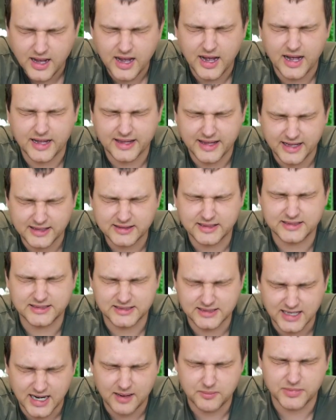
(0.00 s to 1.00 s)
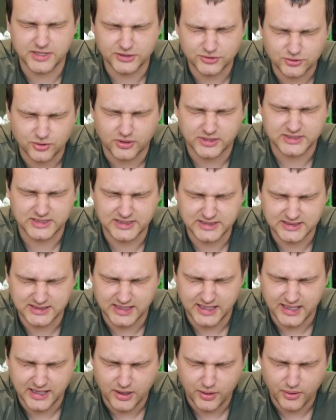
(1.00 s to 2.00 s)
I can't describe the sauce
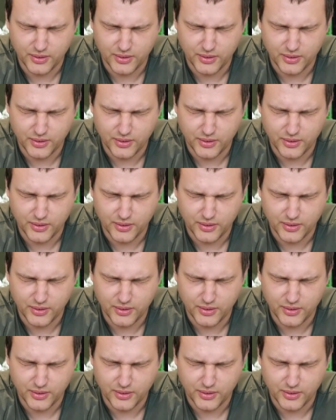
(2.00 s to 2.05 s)
easily.